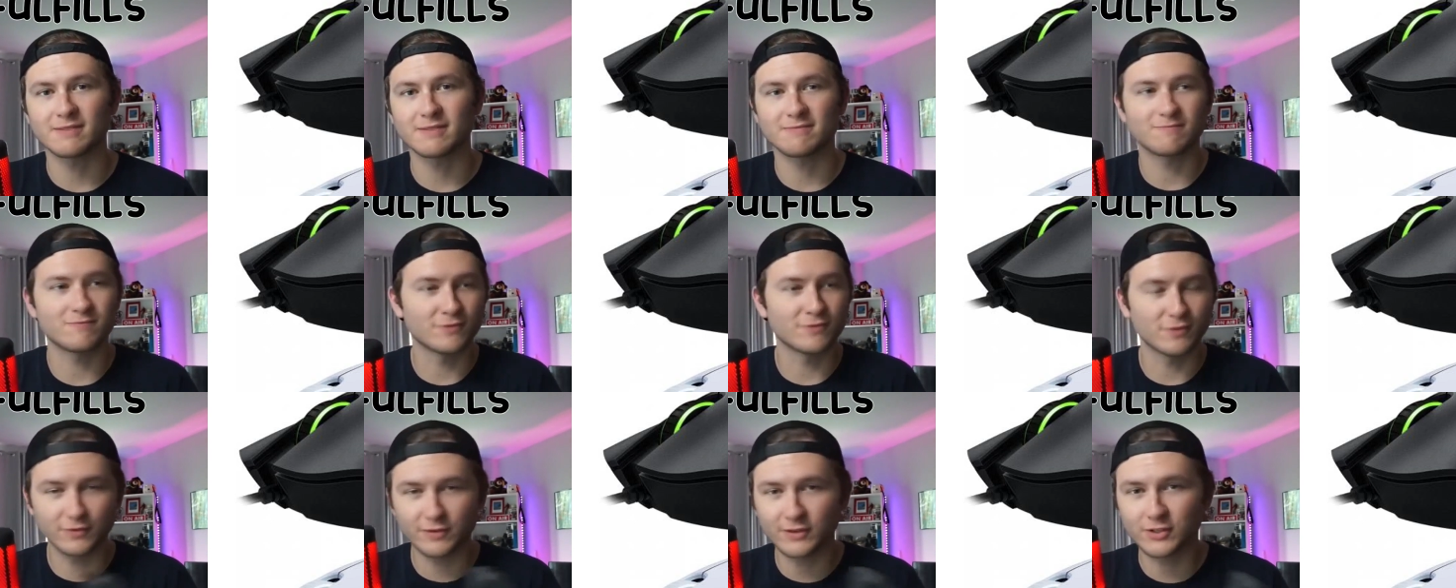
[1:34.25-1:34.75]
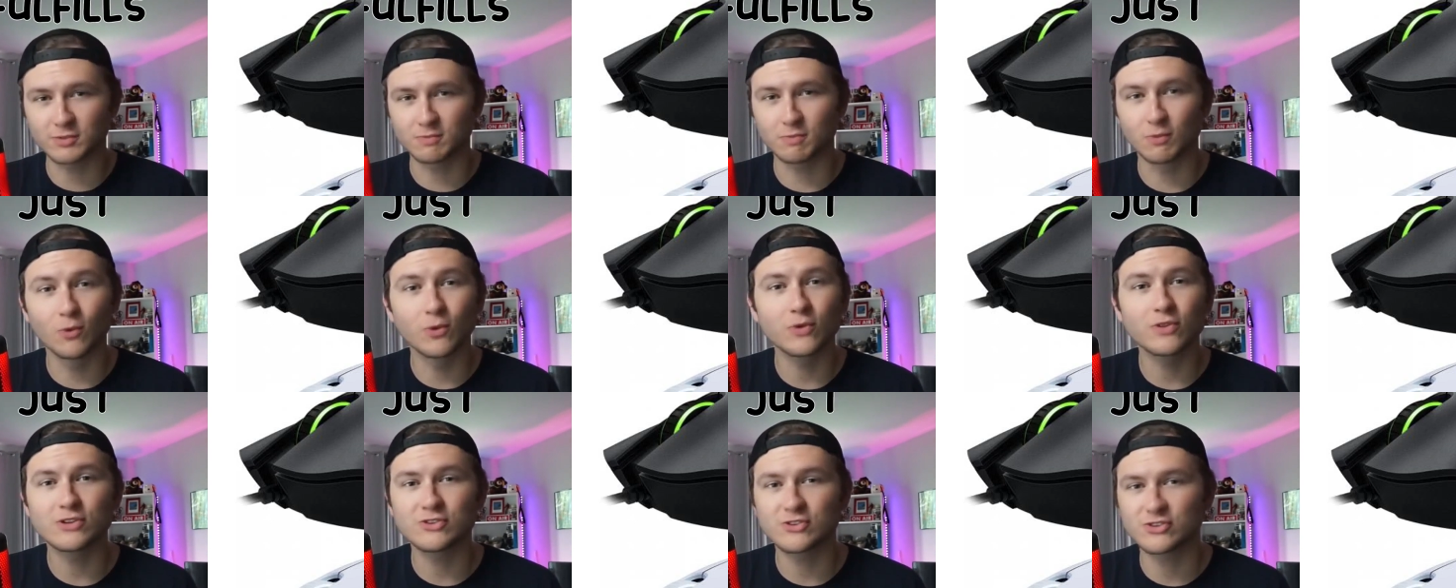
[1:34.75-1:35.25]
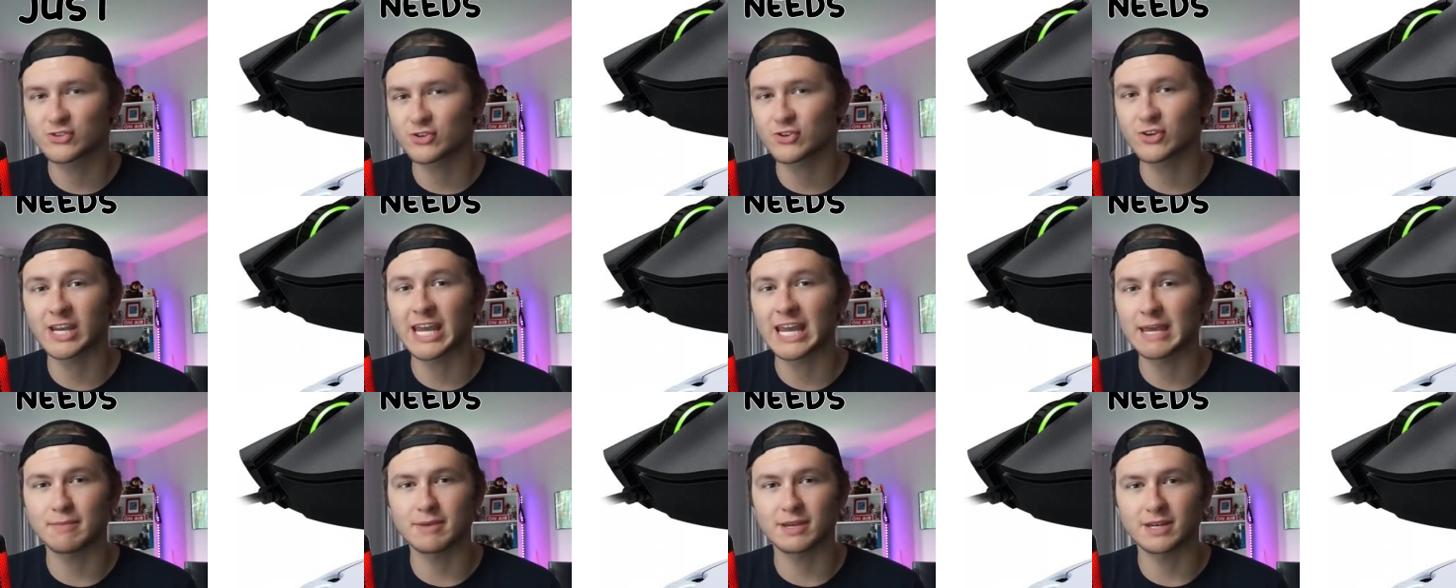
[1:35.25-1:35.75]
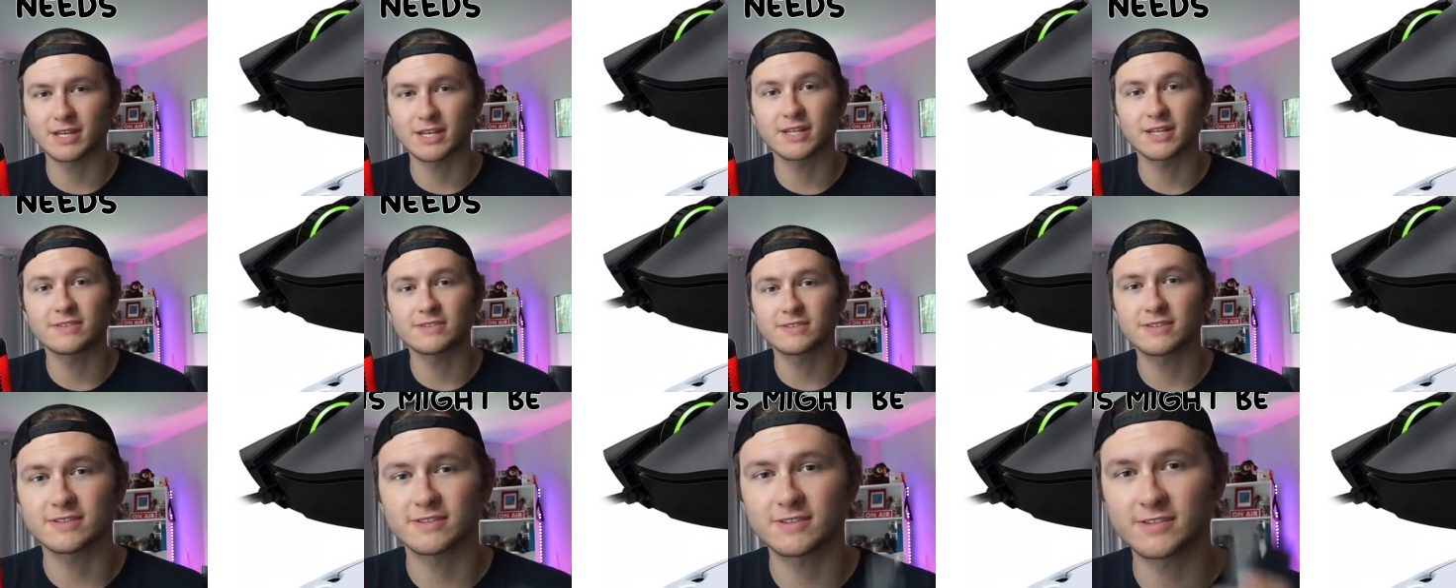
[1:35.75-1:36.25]
your gaming to new heights.
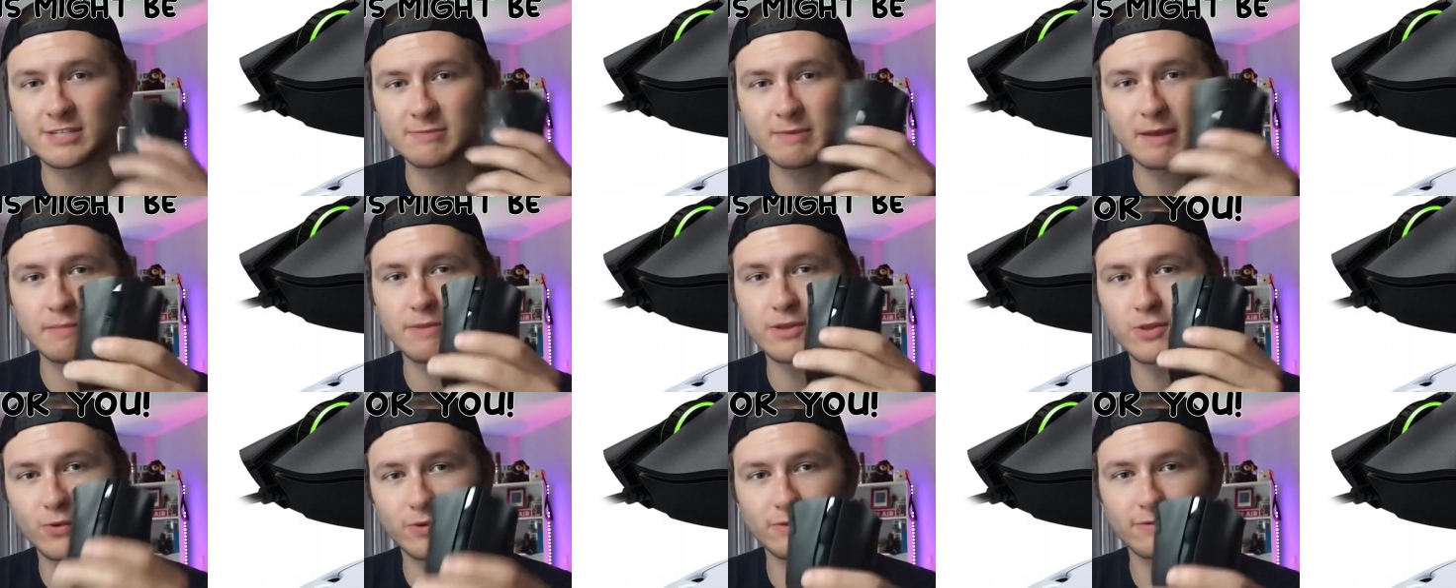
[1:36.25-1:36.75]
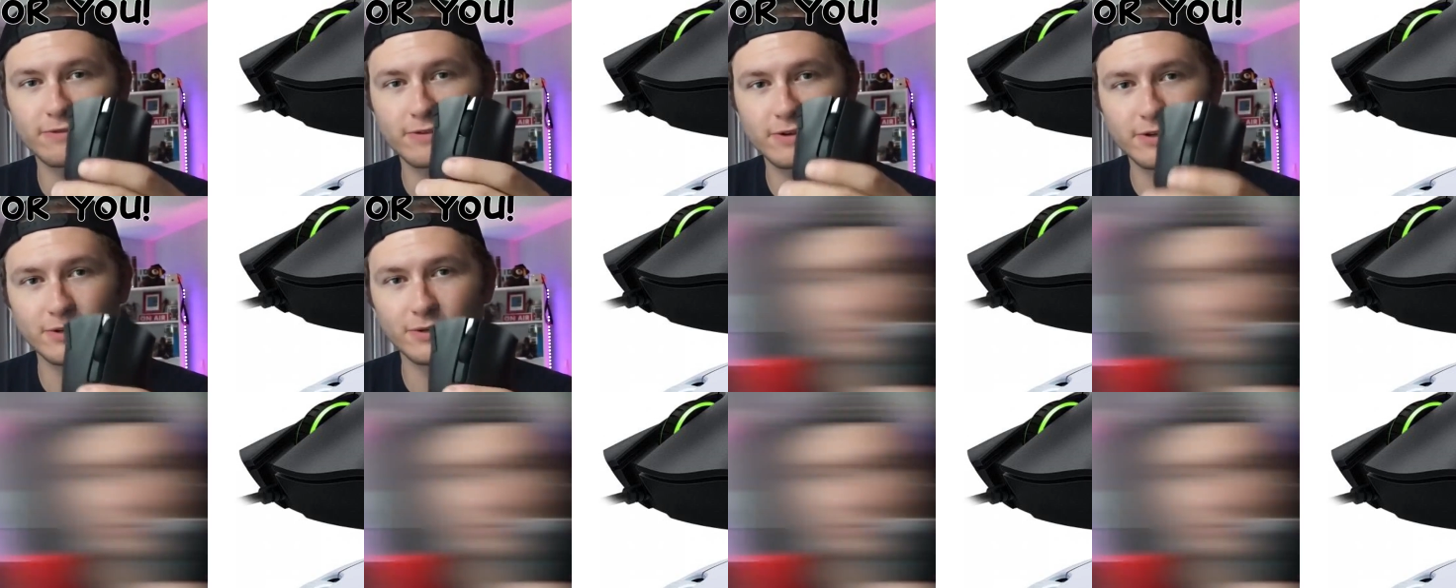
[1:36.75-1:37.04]
Happy gaming!